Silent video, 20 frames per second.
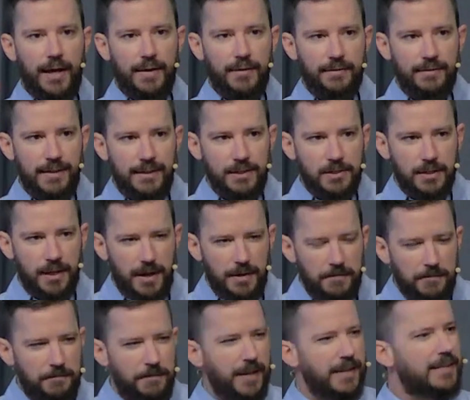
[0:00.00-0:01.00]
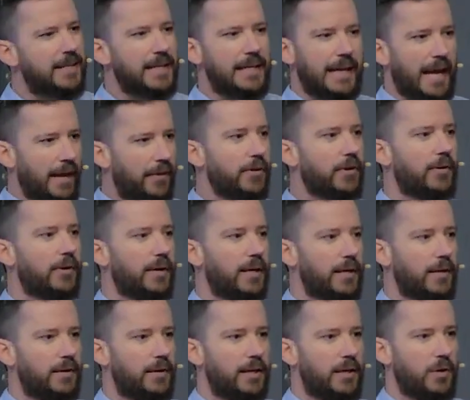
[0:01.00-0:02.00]
things fit together
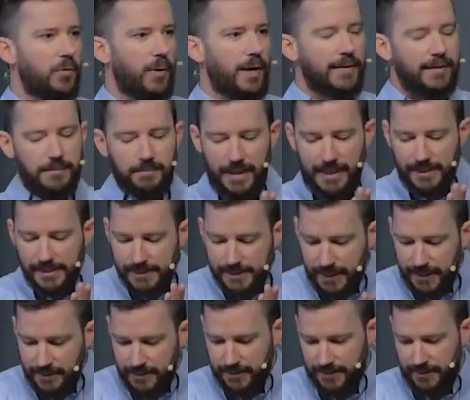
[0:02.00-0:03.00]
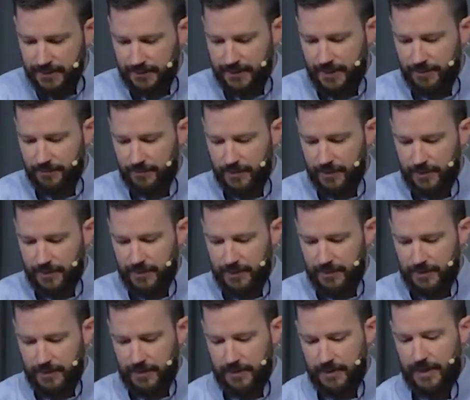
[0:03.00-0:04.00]
in a, in a way that makes sense to them
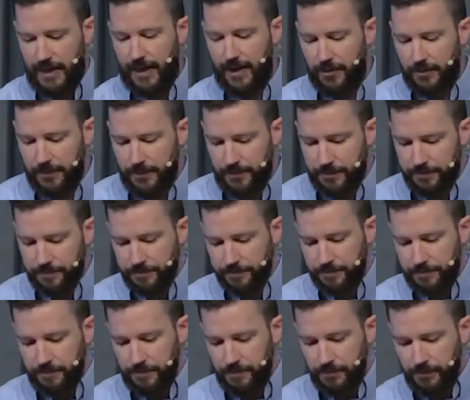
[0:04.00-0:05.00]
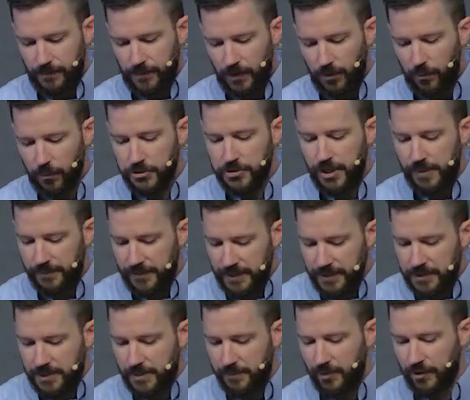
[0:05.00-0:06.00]
now. Well, something
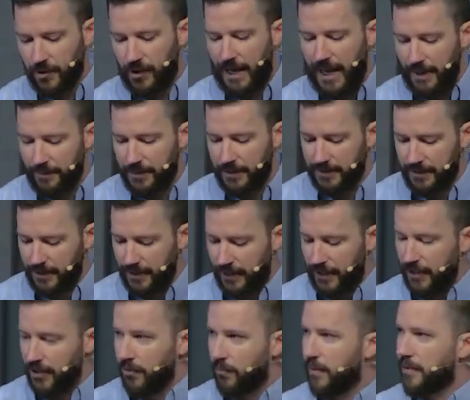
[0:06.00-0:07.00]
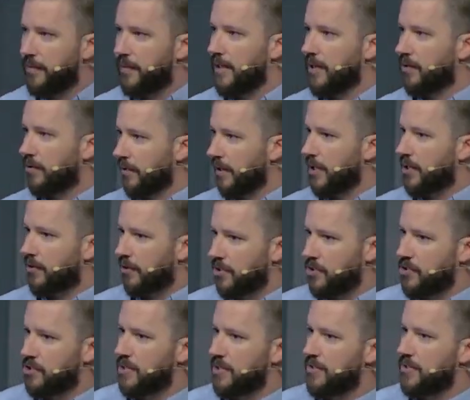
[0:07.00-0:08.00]
similar happened with the early
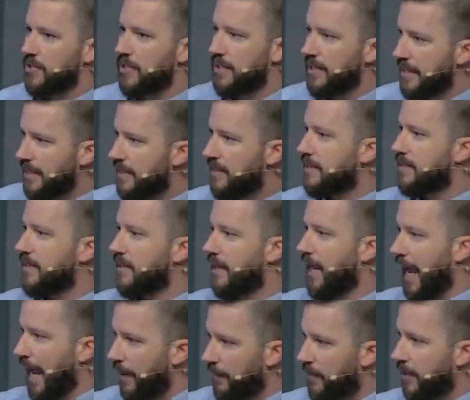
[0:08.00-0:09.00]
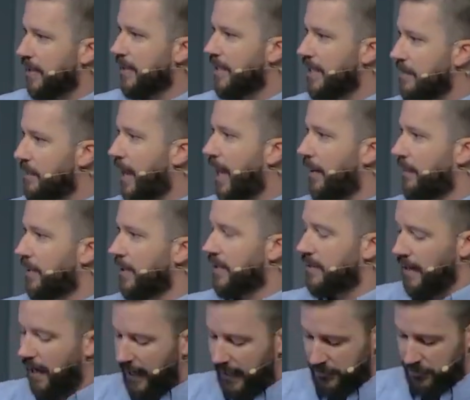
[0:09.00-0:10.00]
Christians and needs to happen and keep happening
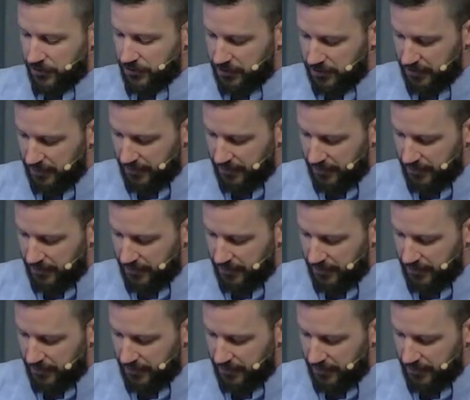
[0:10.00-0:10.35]
to us.